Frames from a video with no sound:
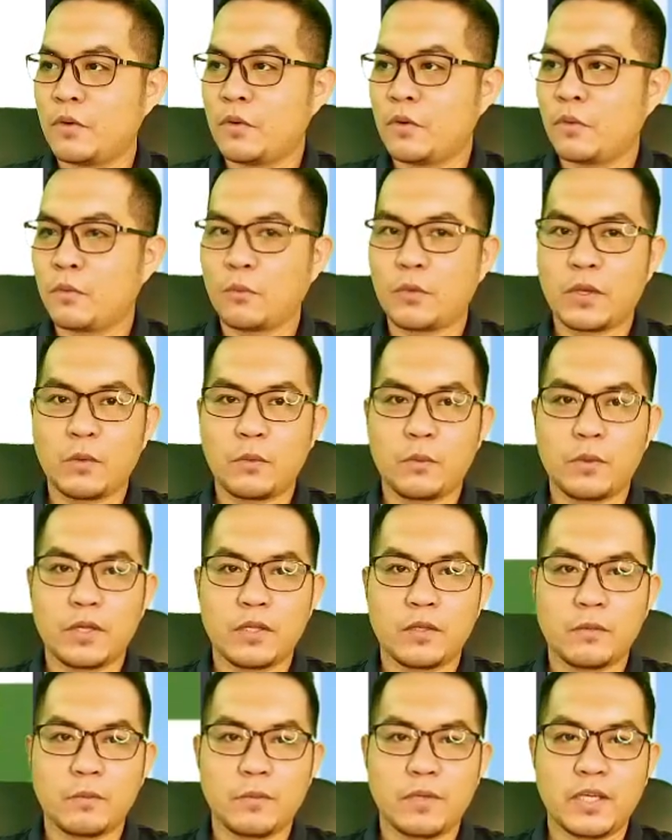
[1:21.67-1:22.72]
we
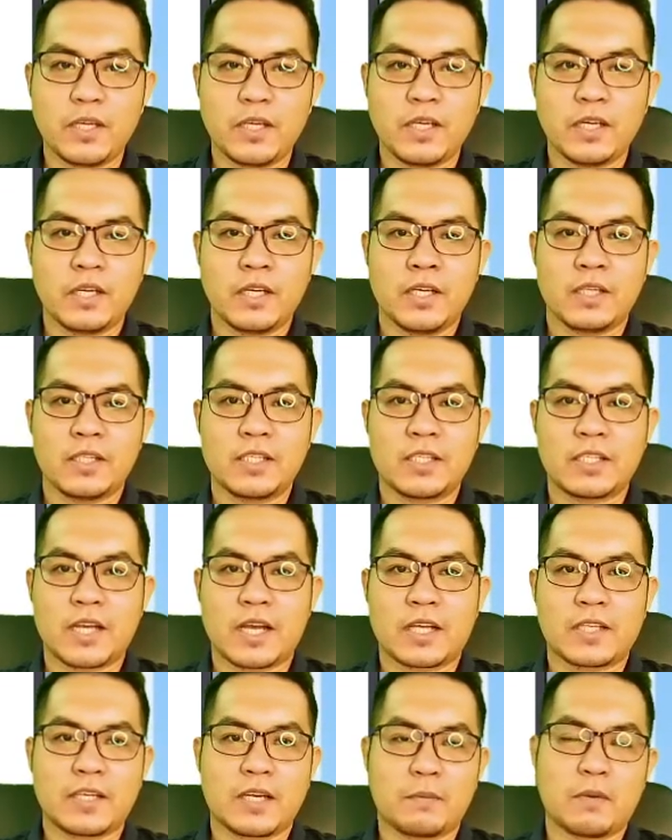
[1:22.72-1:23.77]
will be
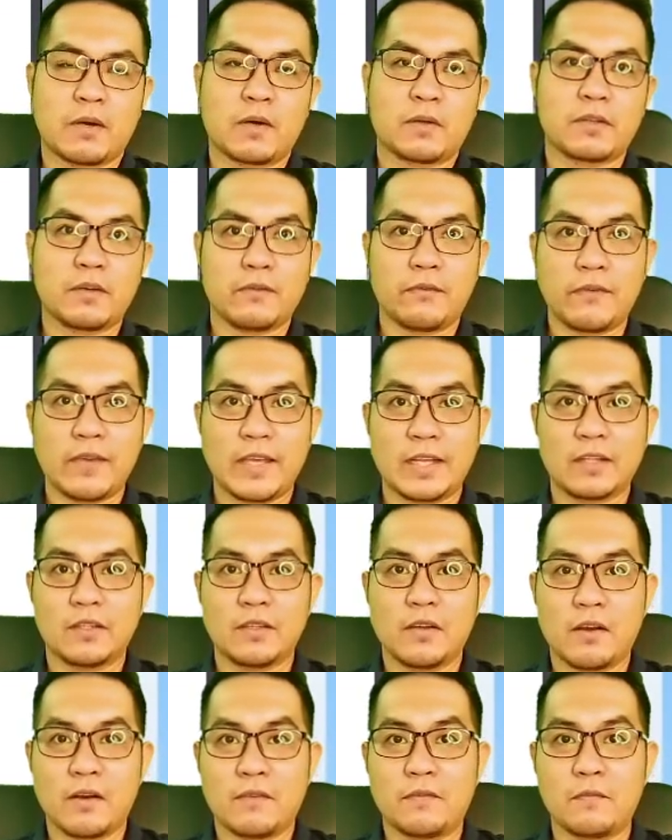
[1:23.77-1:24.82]
discussing about the field
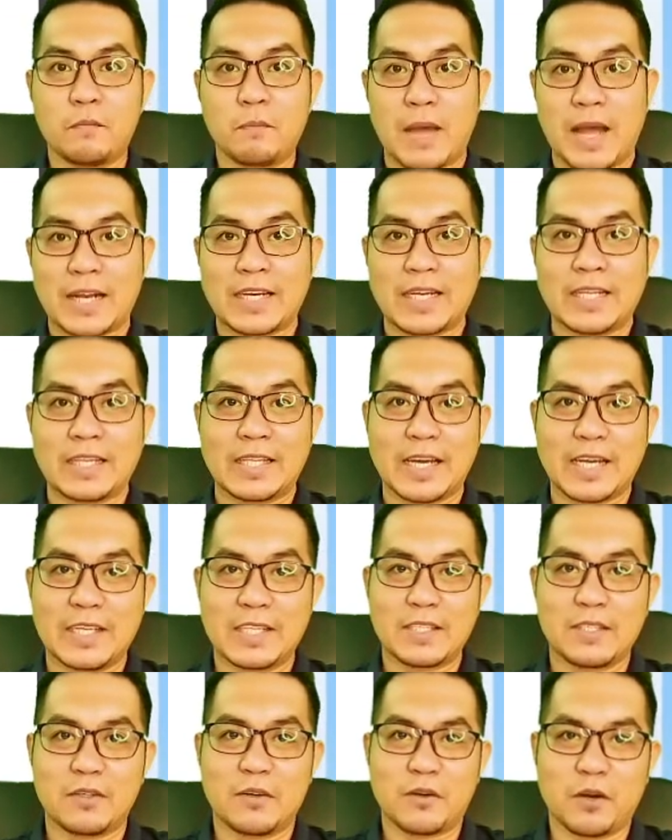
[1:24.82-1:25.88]
of
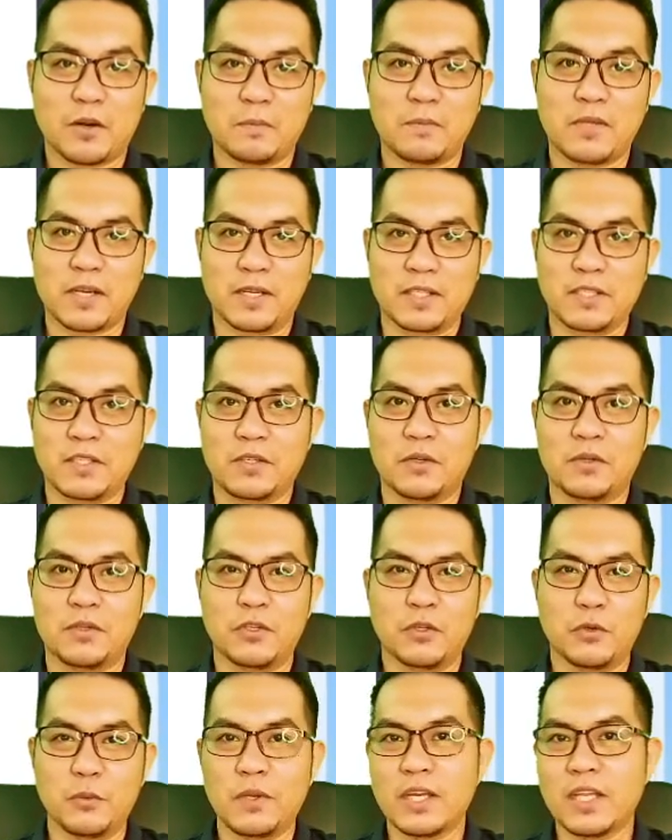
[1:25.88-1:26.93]
magnetized objects. So
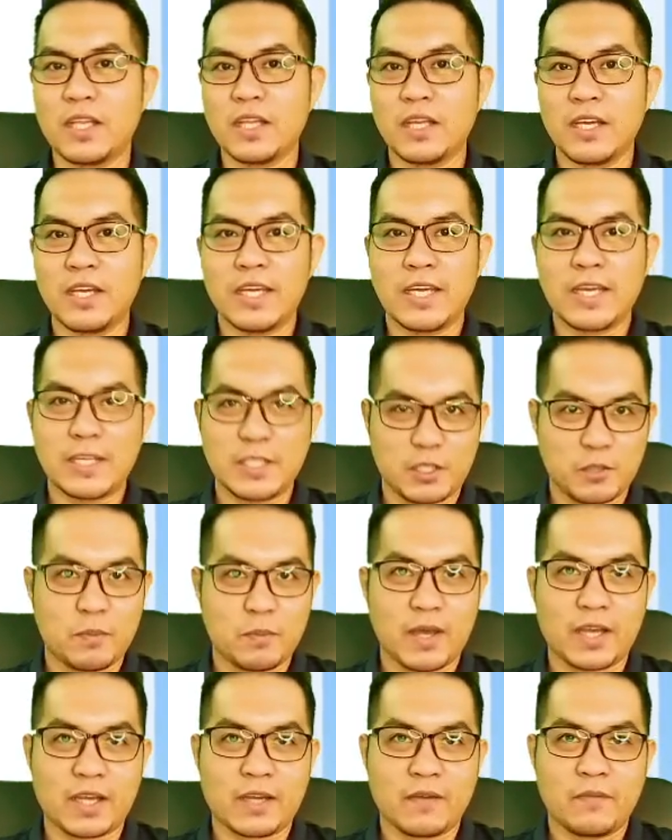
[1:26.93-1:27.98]
you will
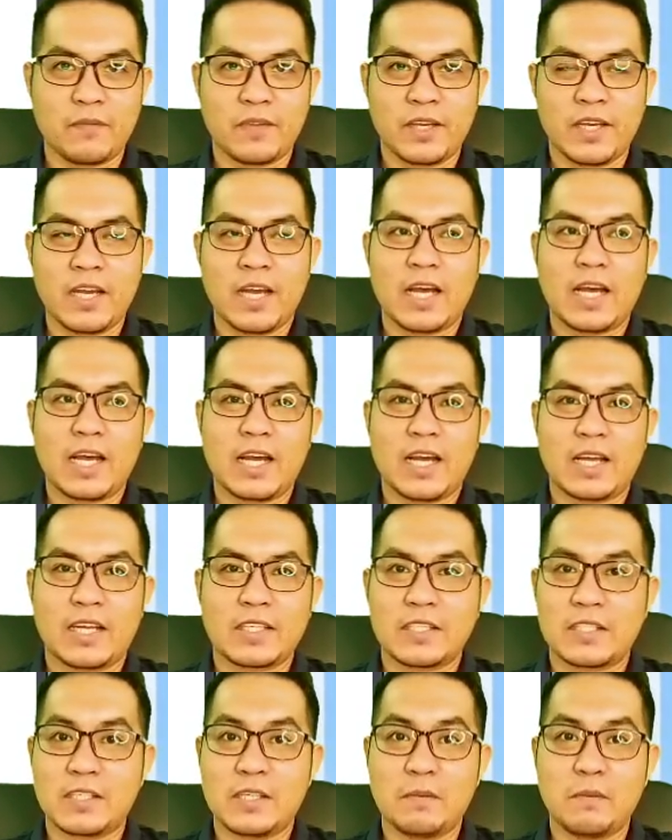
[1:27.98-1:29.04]
expect
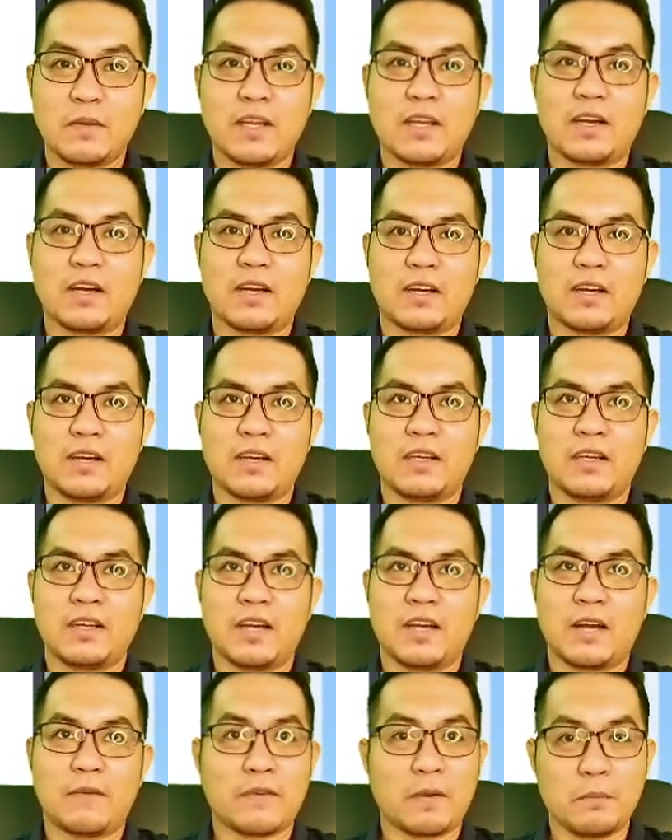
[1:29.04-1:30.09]
familiar
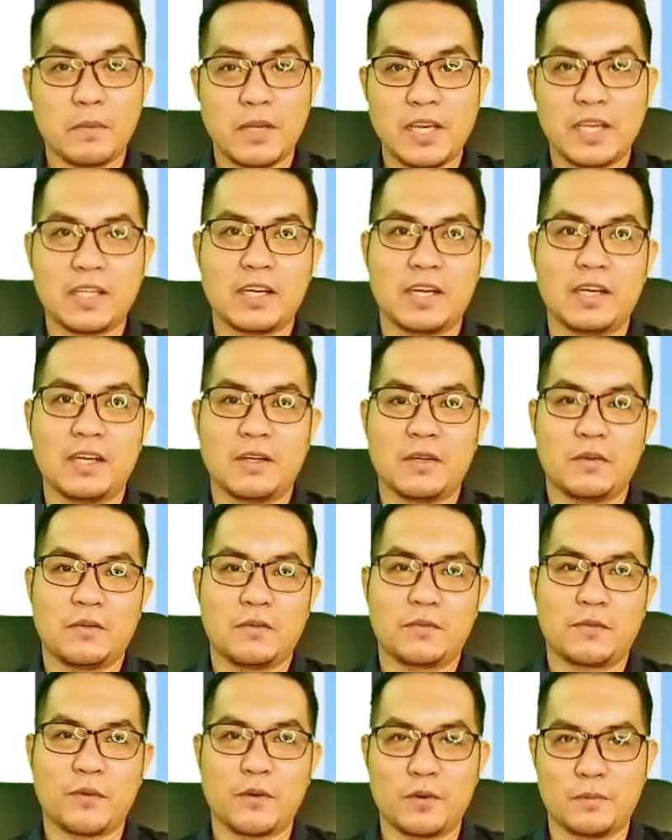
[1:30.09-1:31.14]

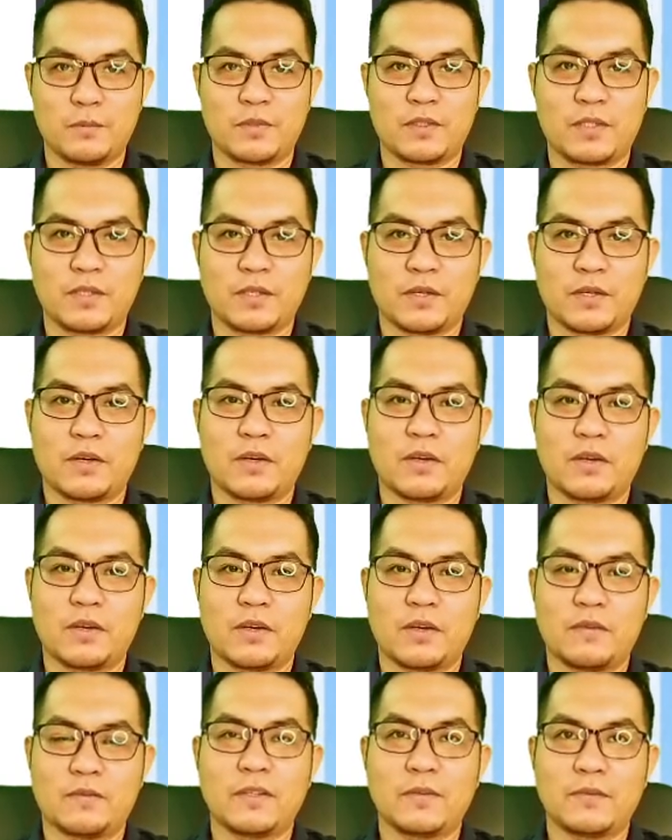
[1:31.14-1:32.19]
forms
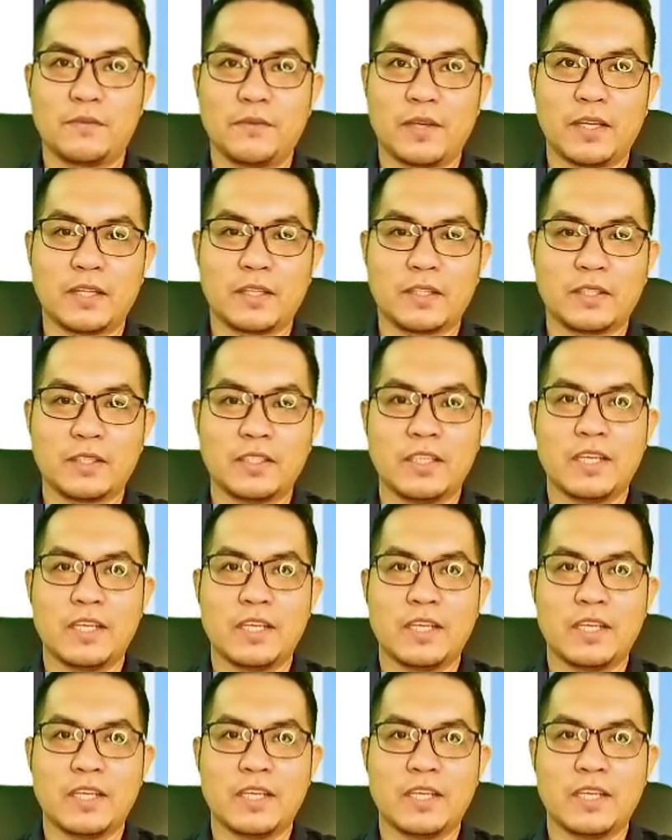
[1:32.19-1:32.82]
of the field,